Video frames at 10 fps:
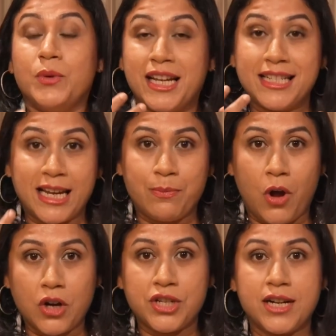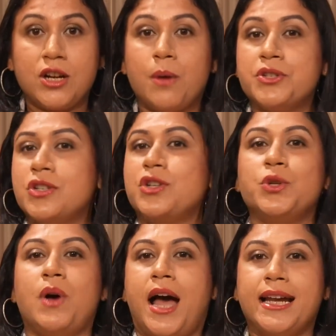we can take blockchain adoption to
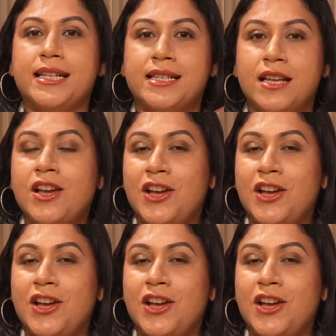new heights.